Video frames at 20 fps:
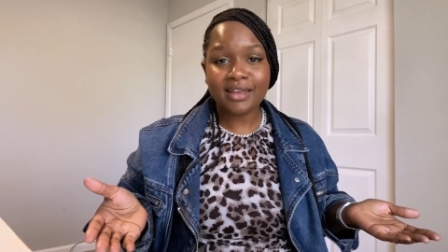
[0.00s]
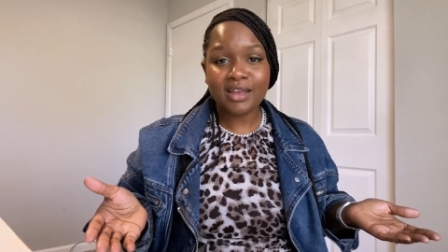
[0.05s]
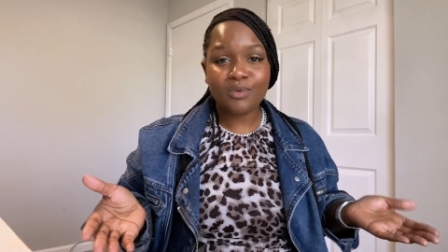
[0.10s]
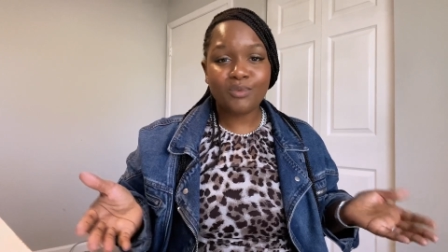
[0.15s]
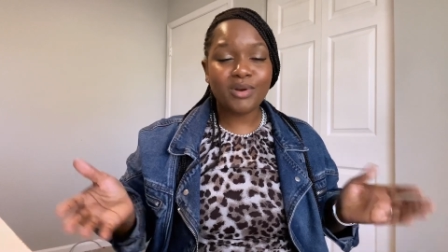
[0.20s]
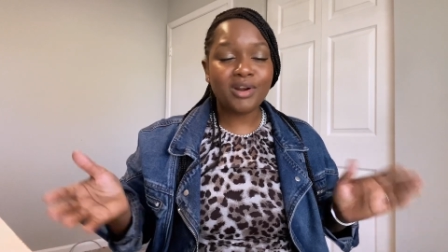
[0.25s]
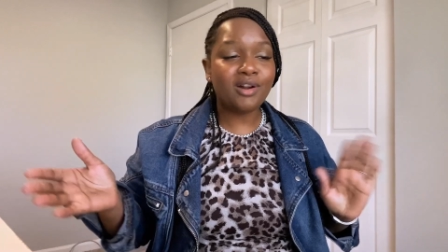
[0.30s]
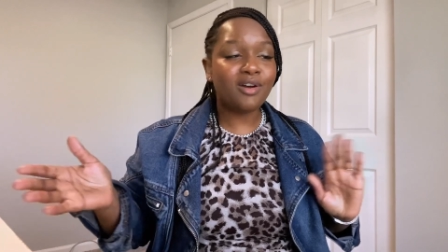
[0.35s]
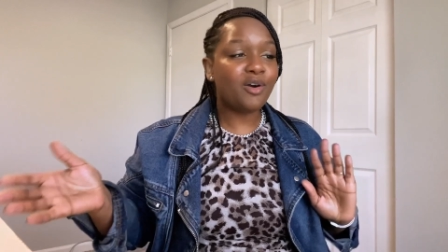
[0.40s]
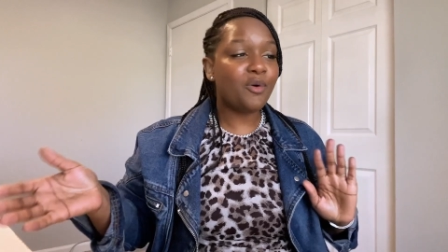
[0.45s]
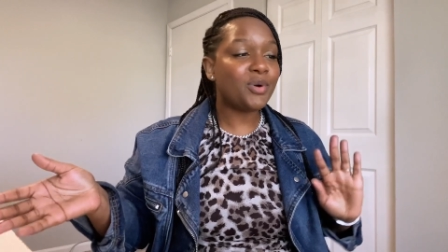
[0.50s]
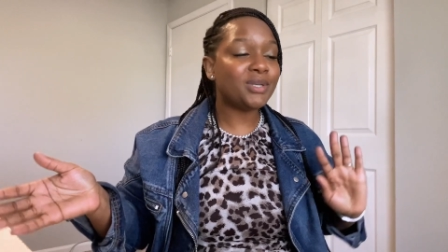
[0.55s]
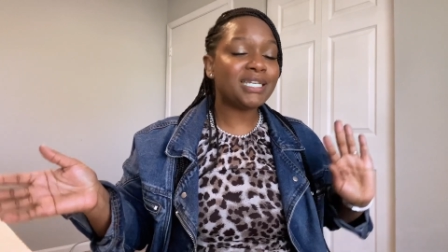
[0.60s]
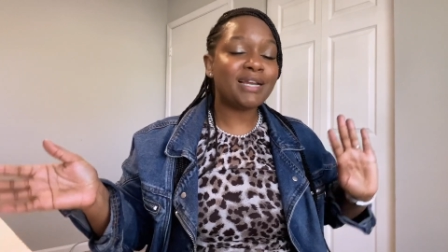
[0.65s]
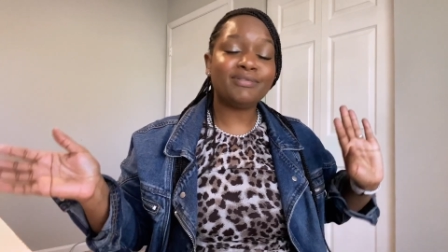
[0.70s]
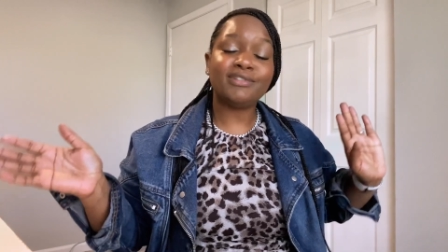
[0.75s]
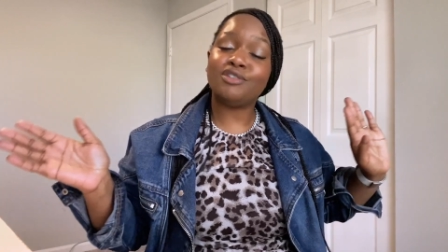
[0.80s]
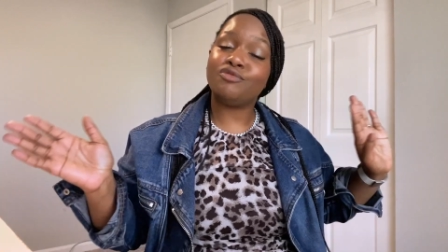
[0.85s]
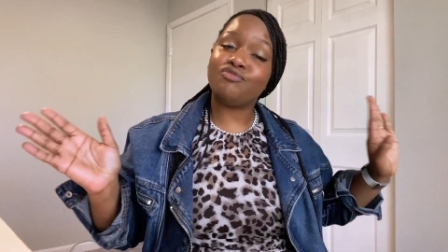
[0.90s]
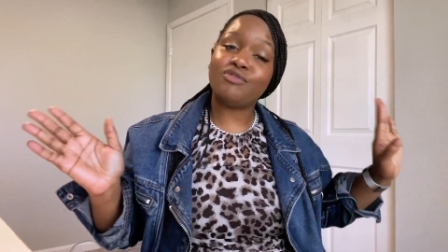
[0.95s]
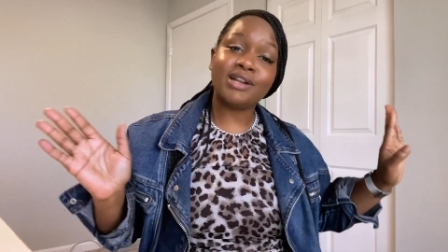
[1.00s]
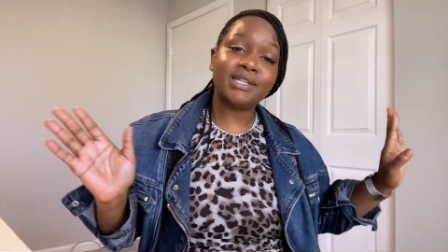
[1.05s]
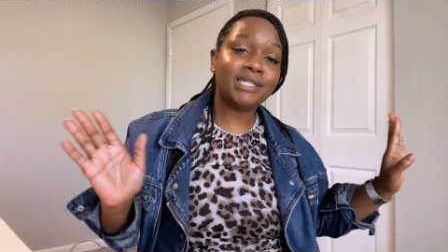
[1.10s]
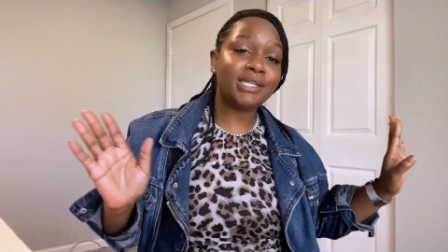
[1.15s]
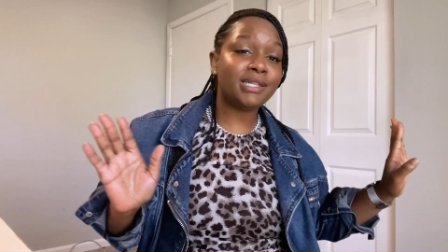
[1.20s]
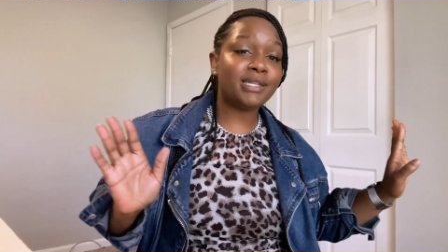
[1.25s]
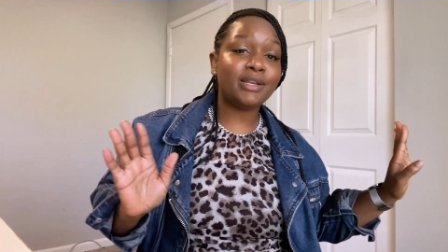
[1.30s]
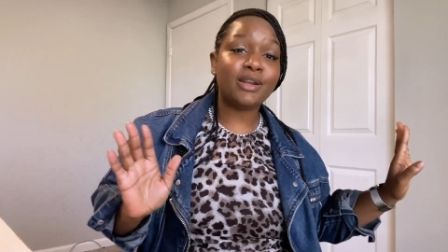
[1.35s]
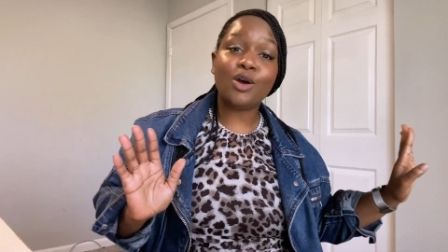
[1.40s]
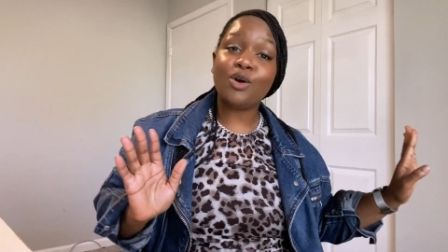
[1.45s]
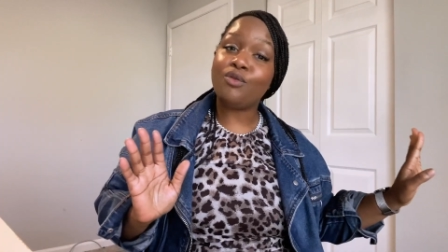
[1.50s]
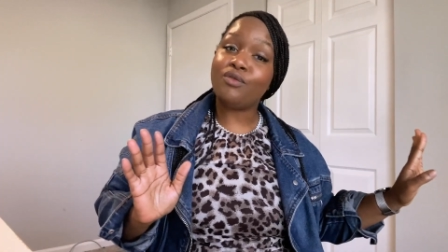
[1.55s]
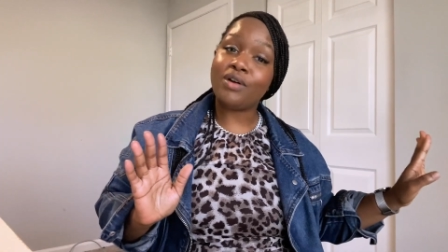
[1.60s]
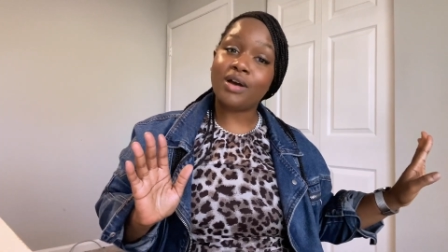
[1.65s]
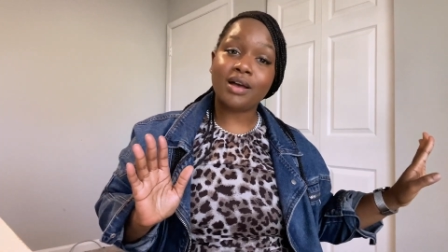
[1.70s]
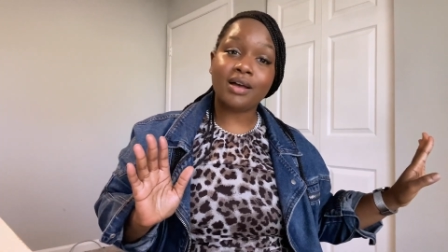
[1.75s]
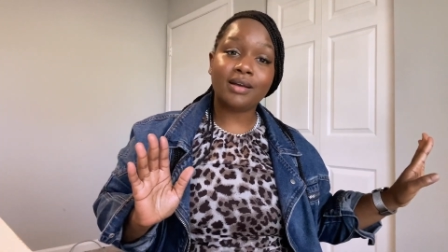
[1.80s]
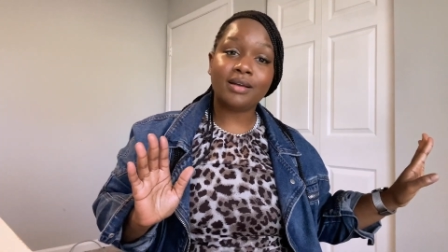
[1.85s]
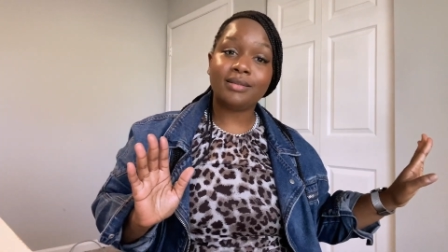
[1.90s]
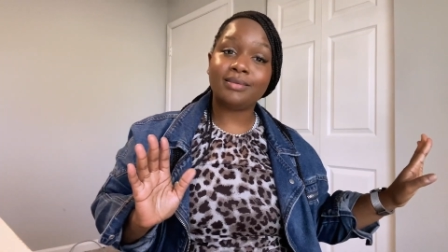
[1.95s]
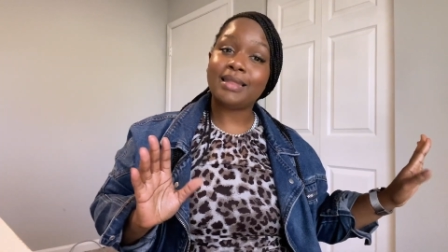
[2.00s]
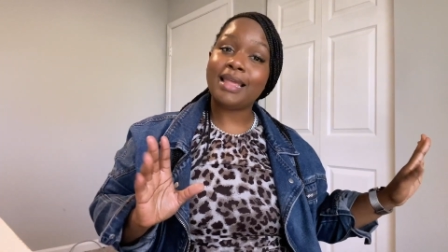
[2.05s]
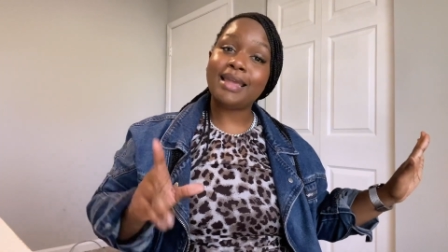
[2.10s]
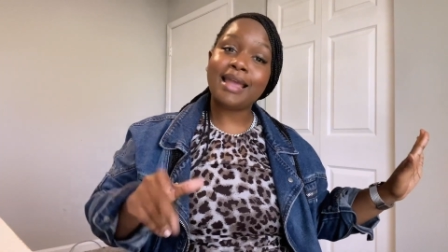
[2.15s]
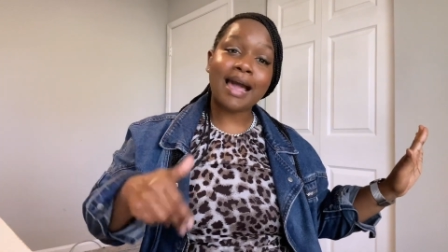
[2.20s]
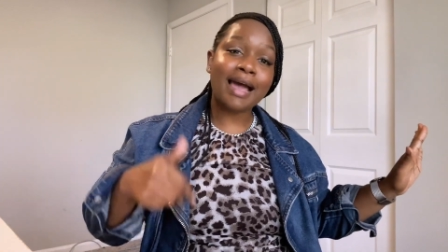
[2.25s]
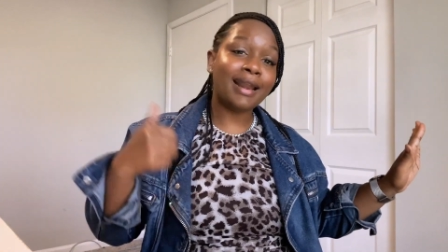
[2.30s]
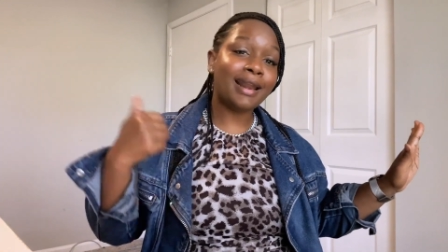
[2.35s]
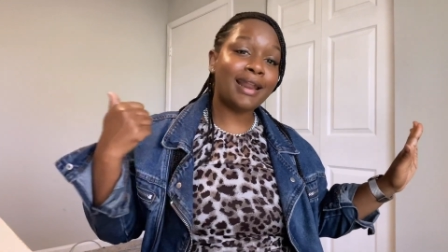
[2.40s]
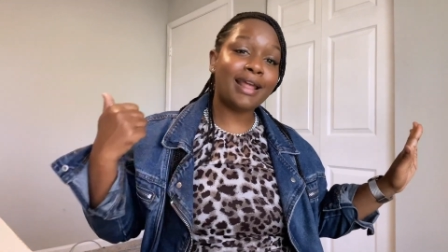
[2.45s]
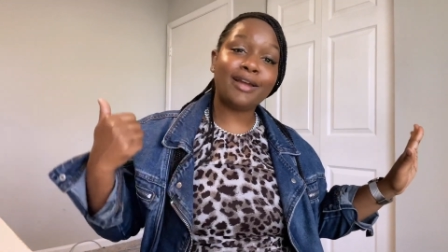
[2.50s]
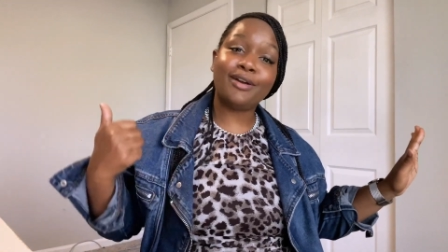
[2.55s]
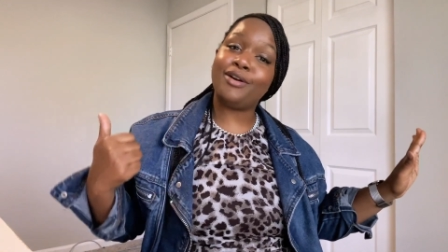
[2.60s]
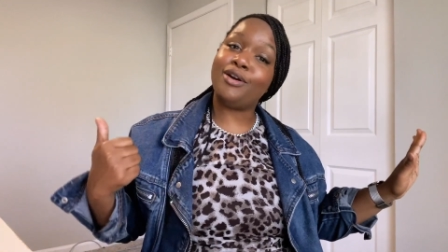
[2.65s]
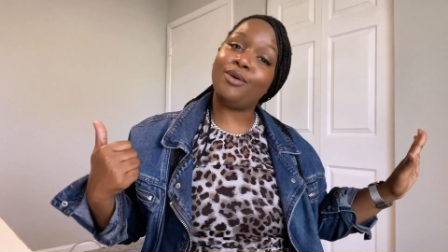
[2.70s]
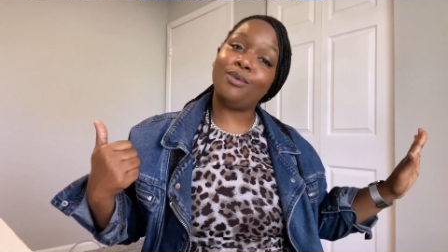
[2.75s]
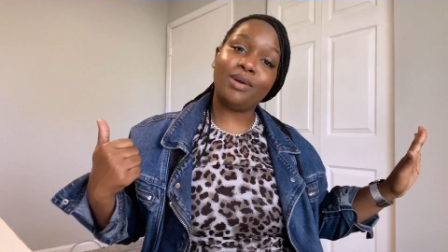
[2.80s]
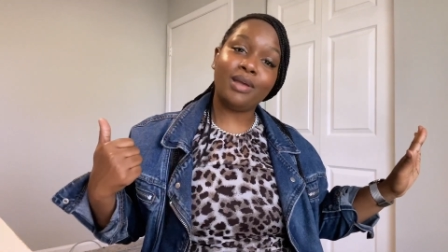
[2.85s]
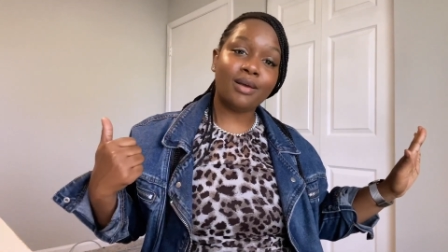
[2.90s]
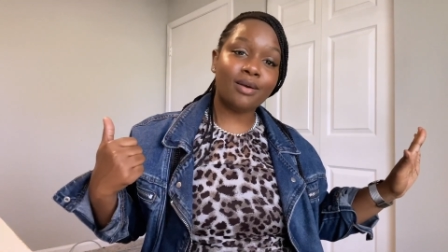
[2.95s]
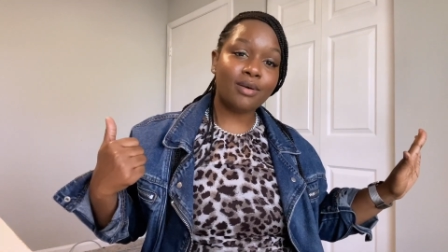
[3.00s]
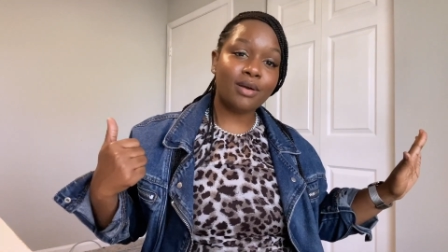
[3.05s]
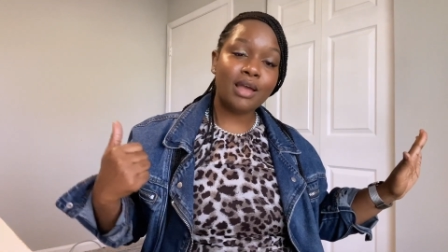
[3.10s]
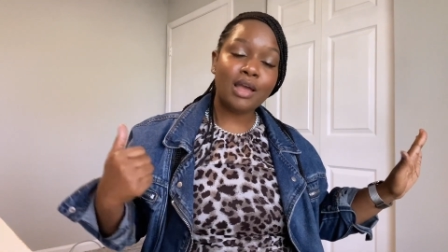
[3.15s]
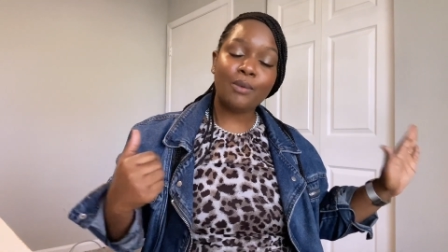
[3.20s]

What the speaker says: We don't always have to run to the Nova. They got it at Goodwill.